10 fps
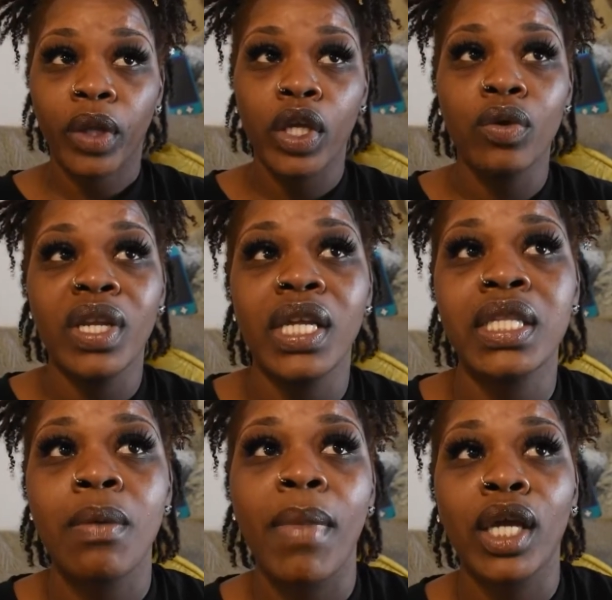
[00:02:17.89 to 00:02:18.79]
you need
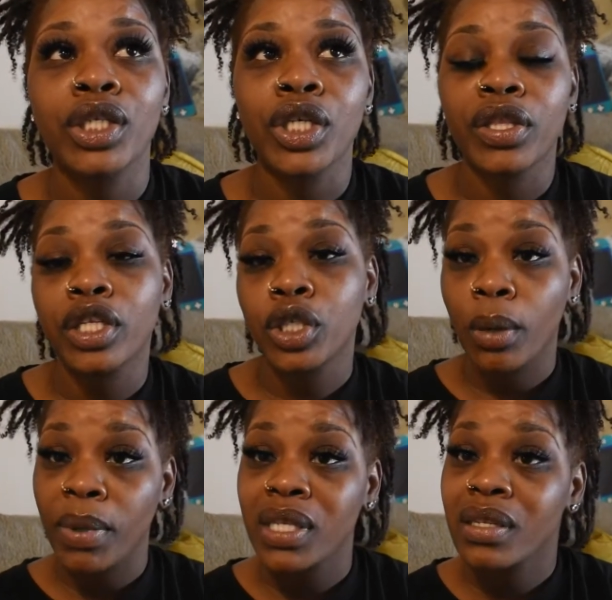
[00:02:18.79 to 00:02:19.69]
to make sure that
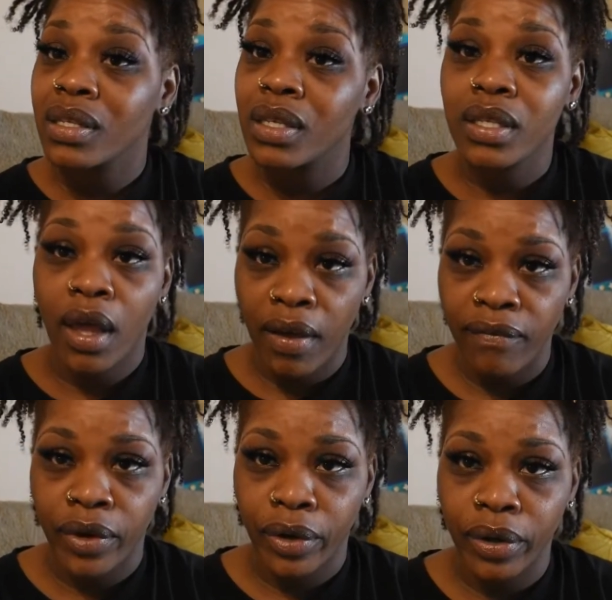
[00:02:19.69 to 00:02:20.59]
your business is
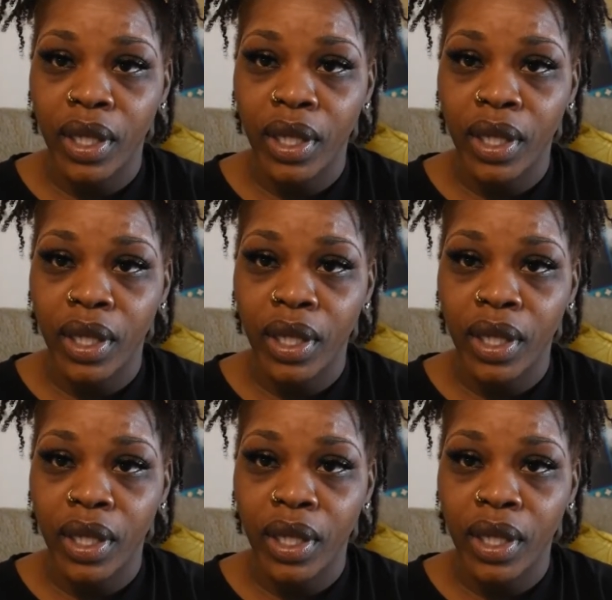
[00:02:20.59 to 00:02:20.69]
covered